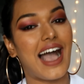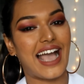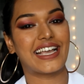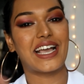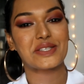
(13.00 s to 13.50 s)

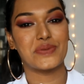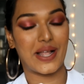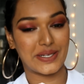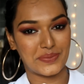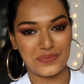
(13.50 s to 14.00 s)
Hi guys,
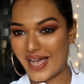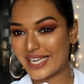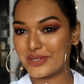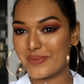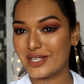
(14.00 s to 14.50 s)
welcome
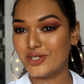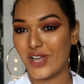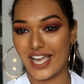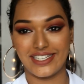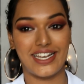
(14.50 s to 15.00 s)
back to my
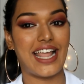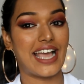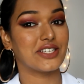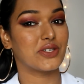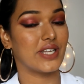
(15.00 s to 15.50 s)
channel.
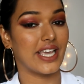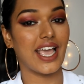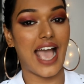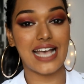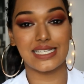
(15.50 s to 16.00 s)
And
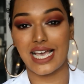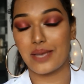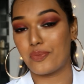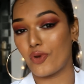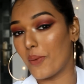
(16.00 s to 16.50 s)
today, as
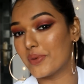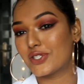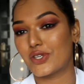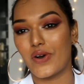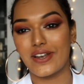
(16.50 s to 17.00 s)
I
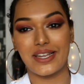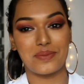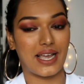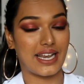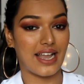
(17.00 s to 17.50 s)
promised y'all in
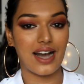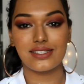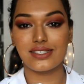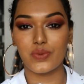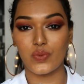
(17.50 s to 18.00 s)
my
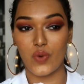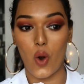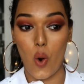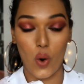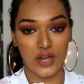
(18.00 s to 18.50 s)
last
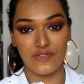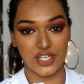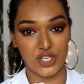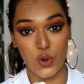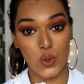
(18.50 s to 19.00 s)
haul
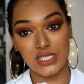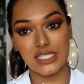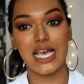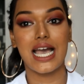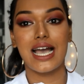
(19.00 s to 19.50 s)

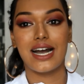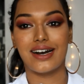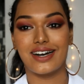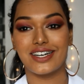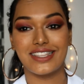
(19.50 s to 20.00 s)
videos,
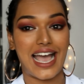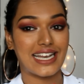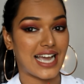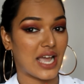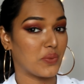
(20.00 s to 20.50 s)

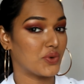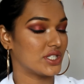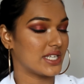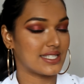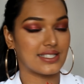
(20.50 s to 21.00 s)
that I
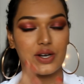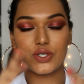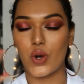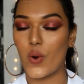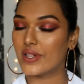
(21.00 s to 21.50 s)
would test
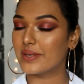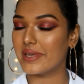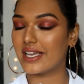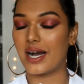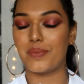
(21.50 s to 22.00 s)
out all the
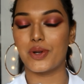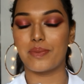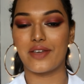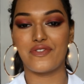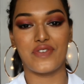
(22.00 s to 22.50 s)
makeup on
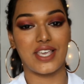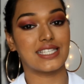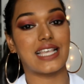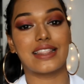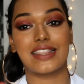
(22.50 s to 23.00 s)
my
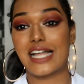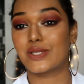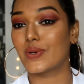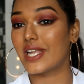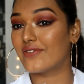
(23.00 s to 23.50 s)
face, and
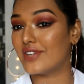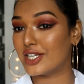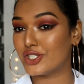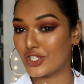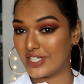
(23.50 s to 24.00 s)
that's what I've
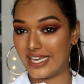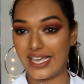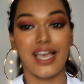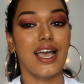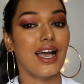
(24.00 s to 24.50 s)
done
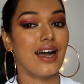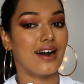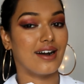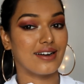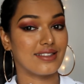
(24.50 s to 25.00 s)
today.
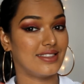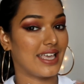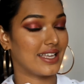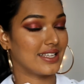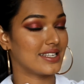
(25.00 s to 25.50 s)

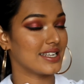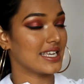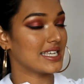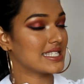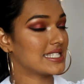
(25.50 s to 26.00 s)
There
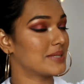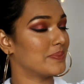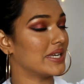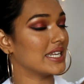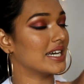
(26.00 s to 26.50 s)
is
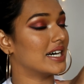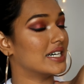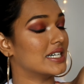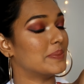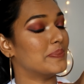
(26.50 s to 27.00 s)
been
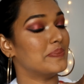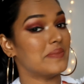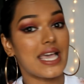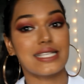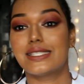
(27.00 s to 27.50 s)
a
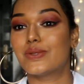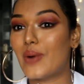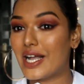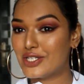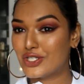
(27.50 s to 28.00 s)
mess
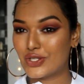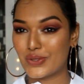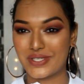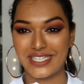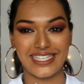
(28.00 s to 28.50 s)
while
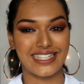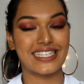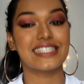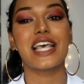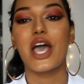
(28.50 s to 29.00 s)
shooting
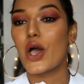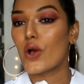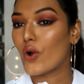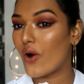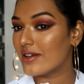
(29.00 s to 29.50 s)
this
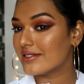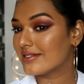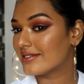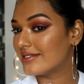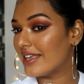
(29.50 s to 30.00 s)

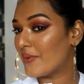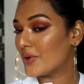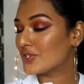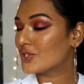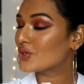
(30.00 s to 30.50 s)
because there
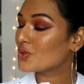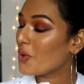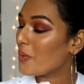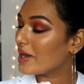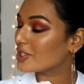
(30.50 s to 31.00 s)
was
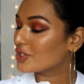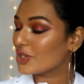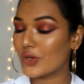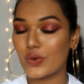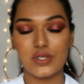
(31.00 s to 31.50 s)
so much
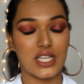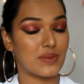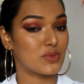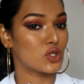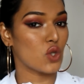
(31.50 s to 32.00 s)
to use and
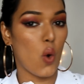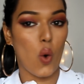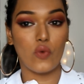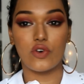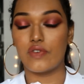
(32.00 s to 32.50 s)
I'm so
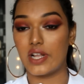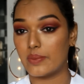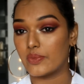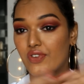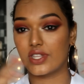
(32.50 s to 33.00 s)

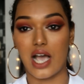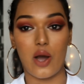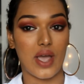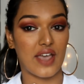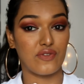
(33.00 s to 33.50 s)
overwhelmed with
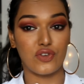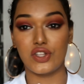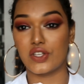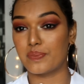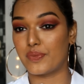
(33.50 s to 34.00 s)
how
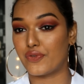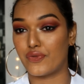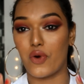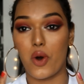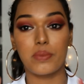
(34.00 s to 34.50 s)
everything
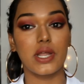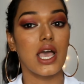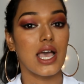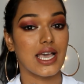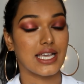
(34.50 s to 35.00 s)
performed.
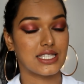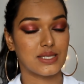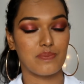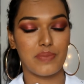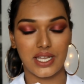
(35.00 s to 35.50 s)

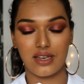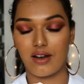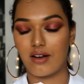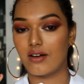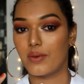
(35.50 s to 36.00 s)
It's been
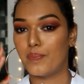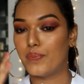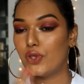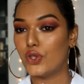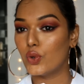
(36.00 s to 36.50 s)
a
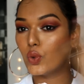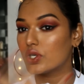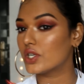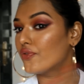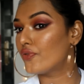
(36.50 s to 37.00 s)

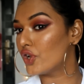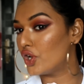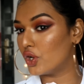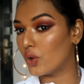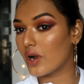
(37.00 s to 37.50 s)
beautiful
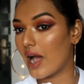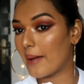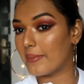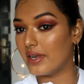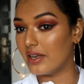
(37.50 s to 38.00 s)
look.
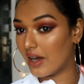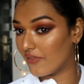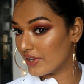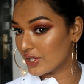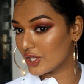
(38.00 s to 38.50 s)
I'm
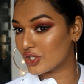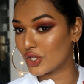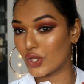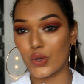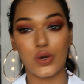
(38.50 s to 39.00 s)
loving
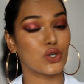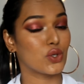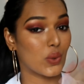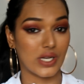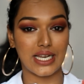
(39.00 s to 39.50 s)
this look,
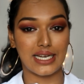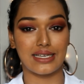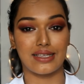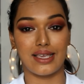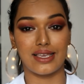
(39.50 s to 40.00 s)
totally
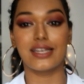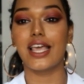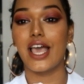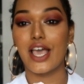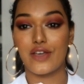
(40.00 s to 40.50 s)
digging it.
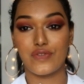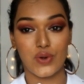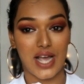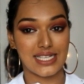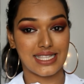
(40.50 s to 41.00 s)
If you
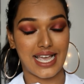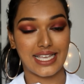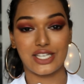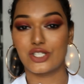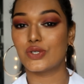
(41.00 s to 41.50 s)
guys
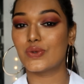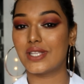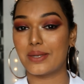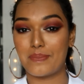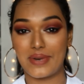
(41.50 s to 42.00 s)
like it too,
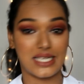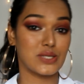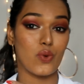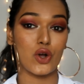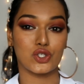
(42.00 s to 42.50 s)
then
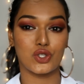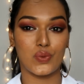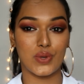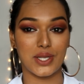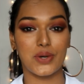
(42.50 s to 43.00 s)
please watch the
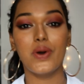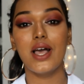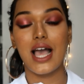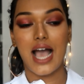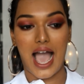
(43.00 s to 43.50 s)
video.
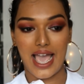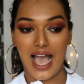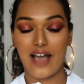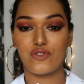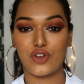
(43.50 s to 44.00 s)
I
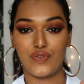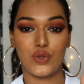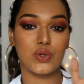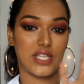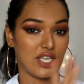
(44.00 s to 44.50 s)
have
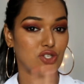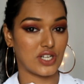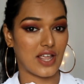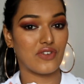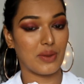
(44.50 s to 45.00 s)
reviewed each
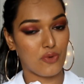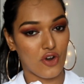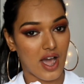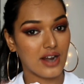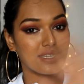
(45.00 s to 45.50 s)
and every
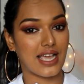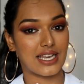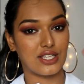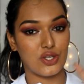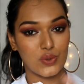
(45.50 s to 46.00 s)
product
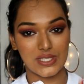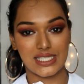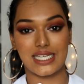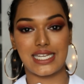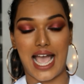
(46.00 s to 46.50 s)
and used
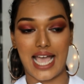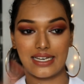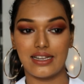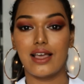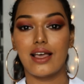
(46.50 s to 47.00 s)
it
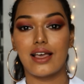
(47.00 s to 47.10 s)
and